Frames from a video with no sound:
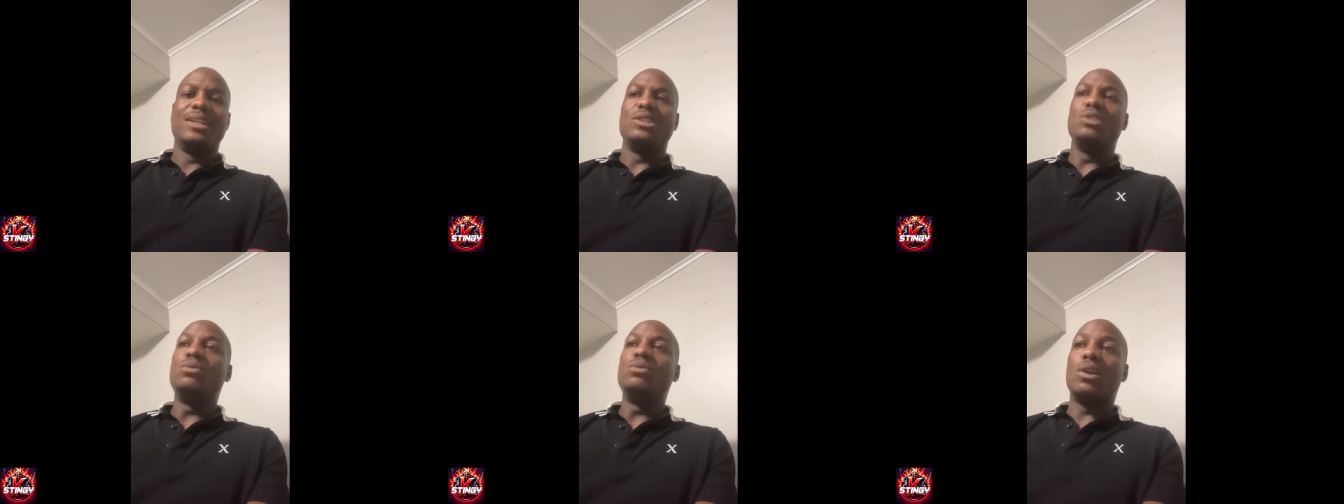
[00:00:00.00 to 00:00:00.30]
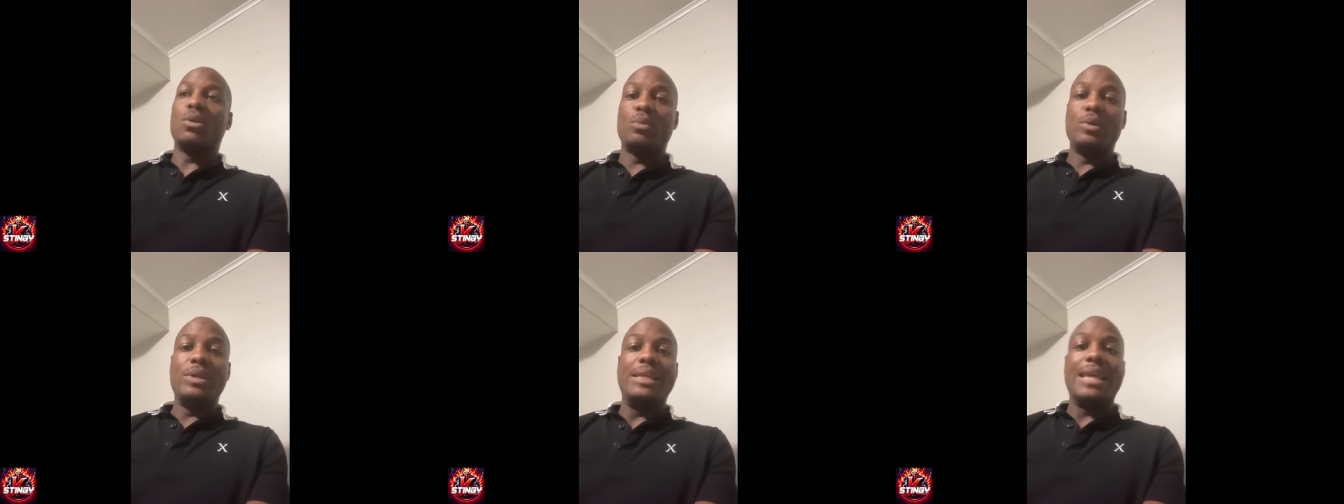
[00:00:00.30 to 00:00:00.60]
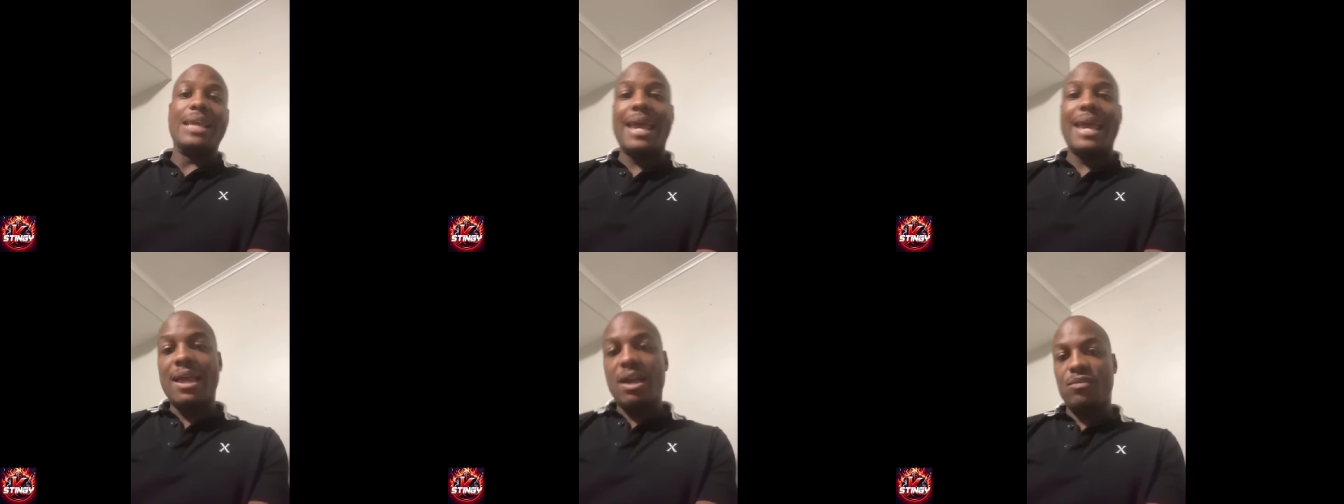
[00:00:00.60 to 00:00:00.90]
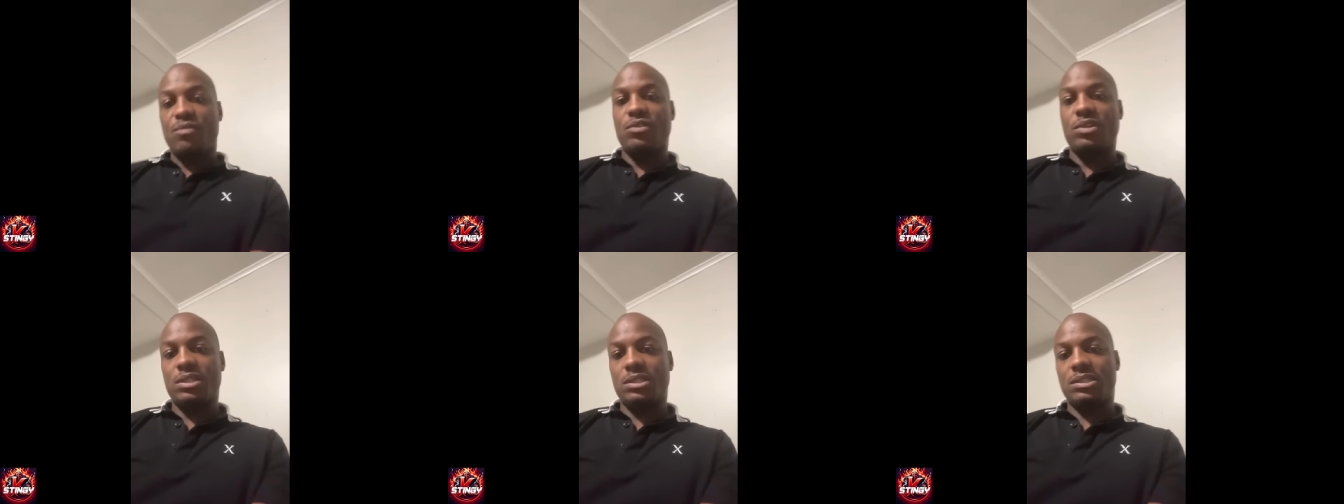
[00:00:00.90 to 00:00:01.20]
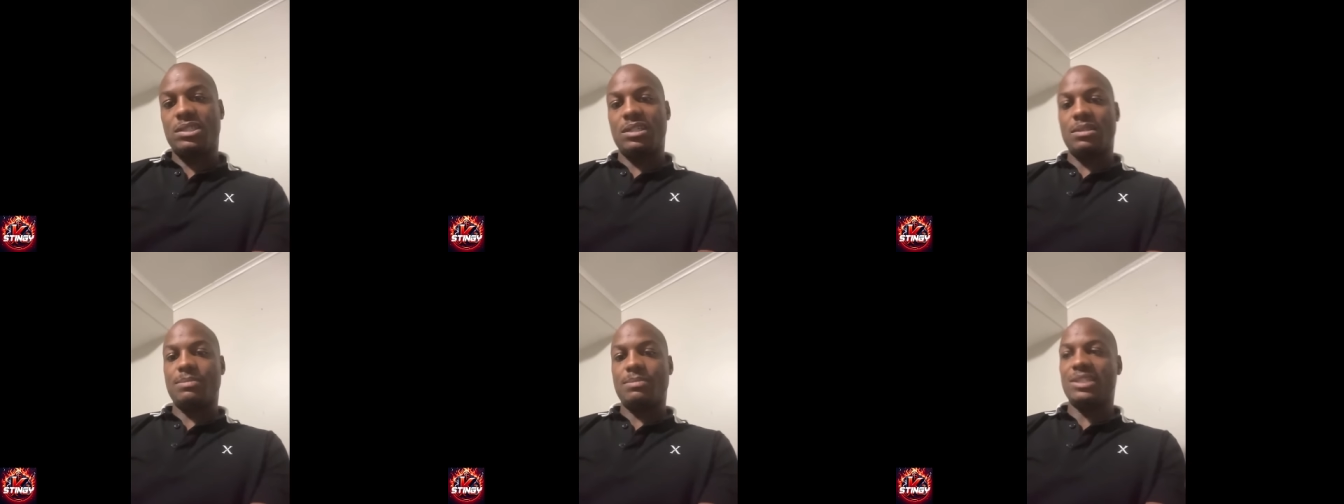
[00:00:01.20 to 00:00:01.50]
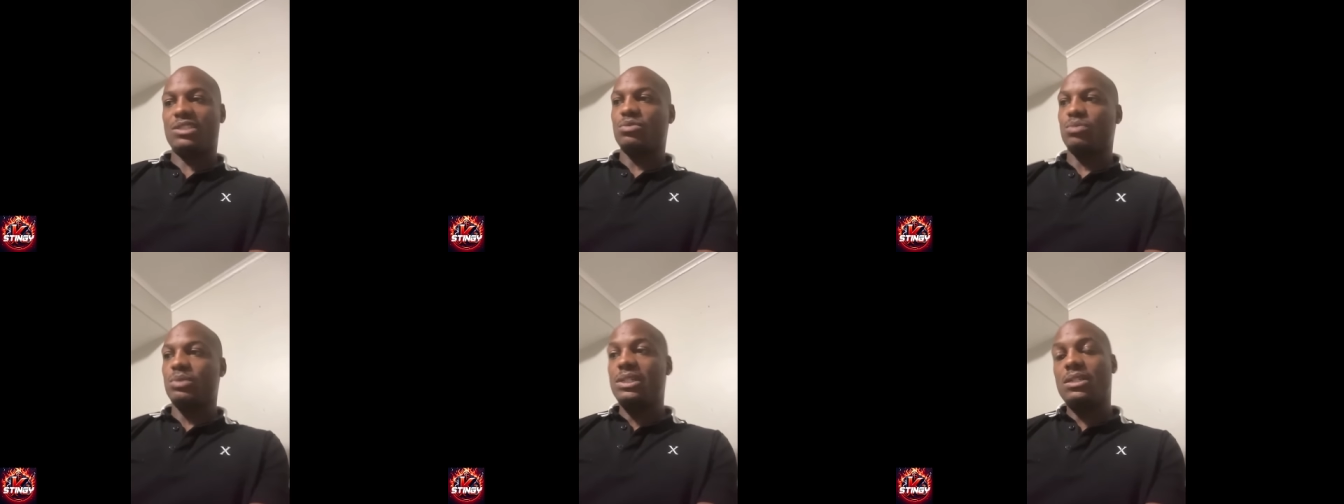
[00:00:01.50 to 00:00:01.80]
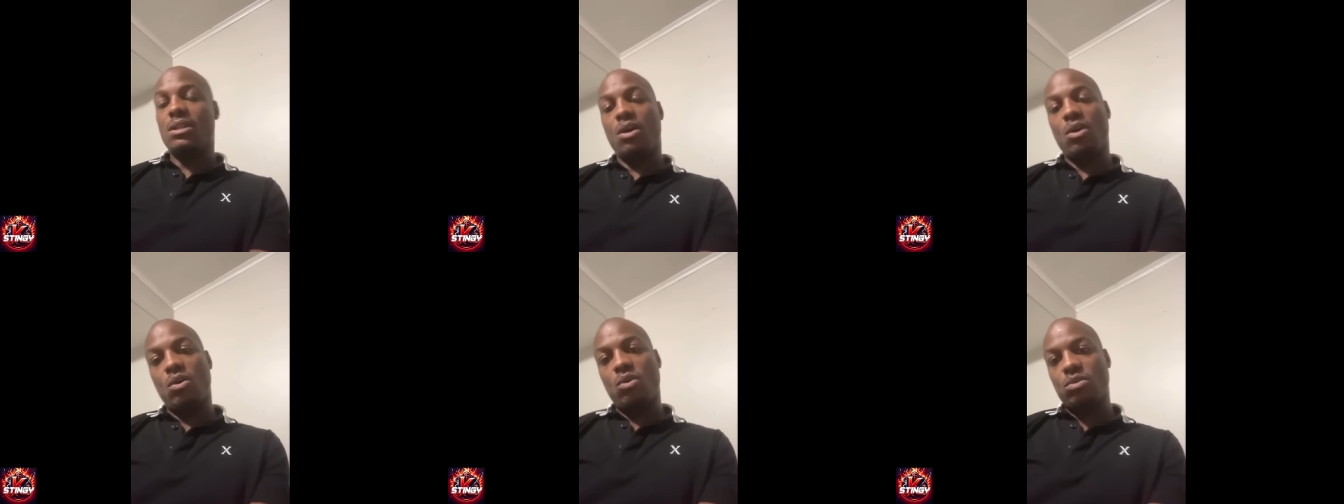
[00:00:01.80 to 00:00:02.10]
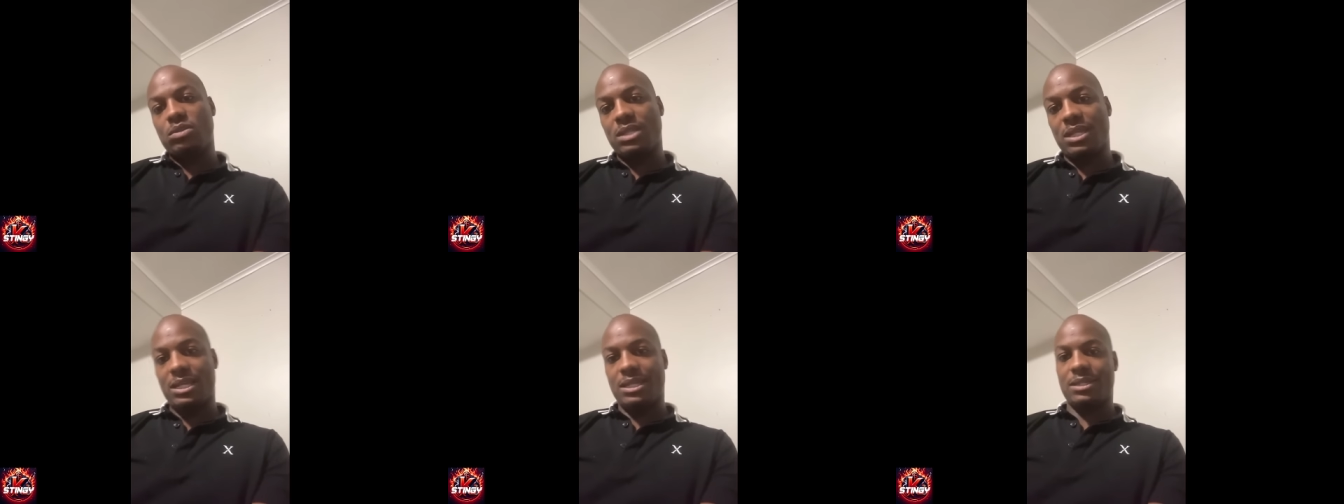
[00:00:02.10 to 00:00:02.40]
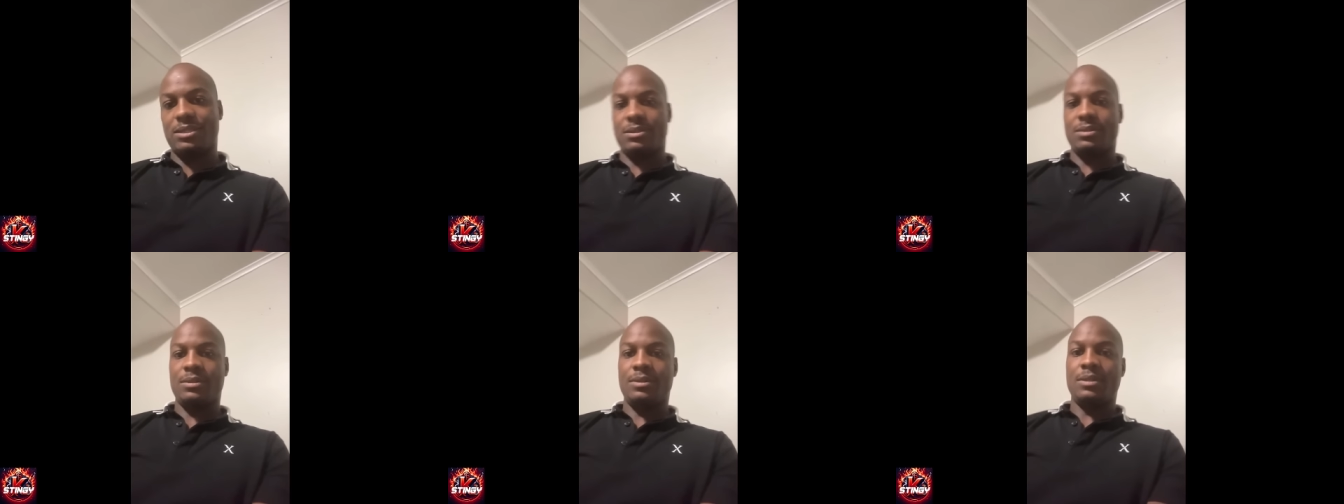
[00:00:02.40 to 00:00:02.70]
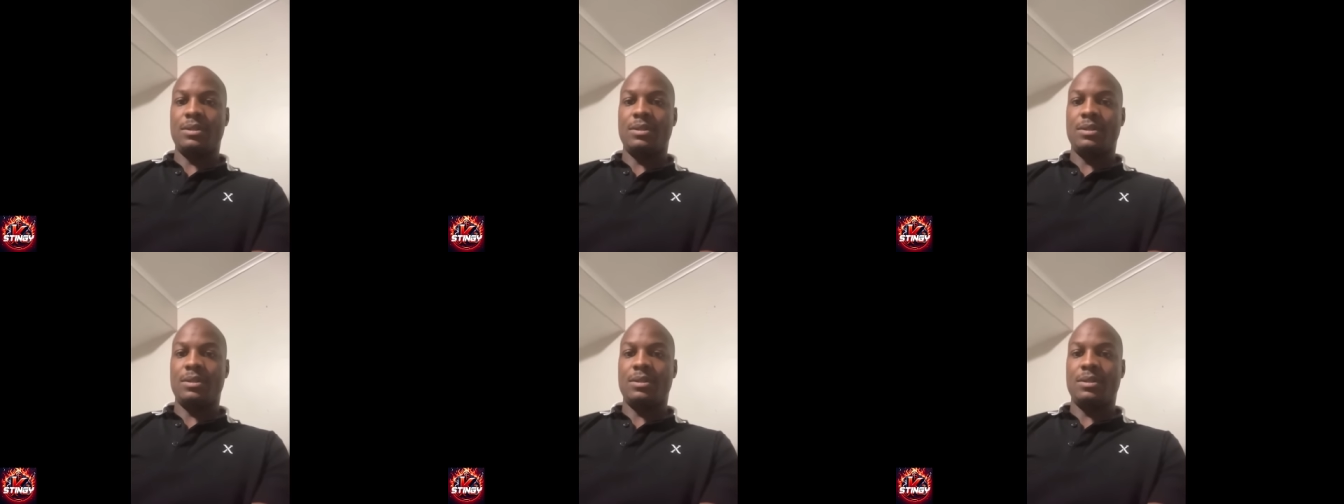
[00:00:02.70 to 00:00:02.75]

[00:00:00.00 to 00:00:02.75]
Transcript: You want to read half of the text message. Read the whole thing.